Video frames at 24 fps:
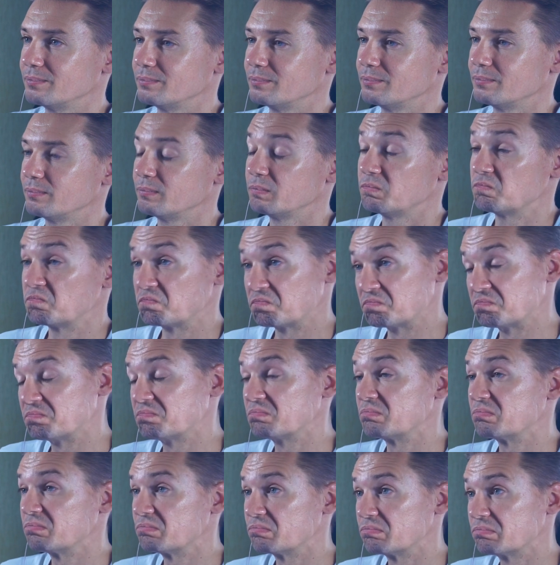to guide the
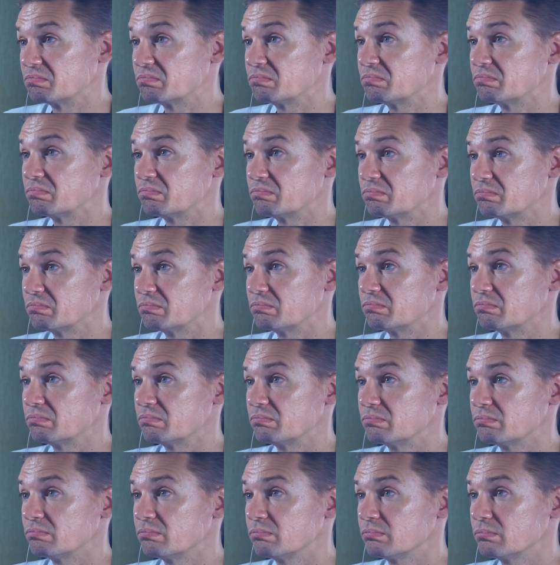spin.
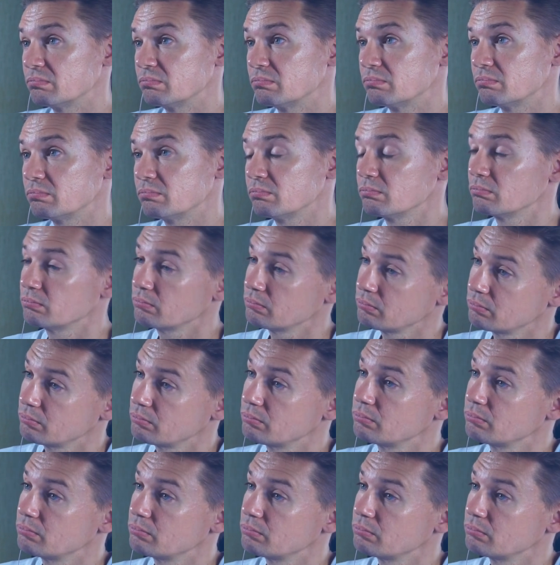Hmm.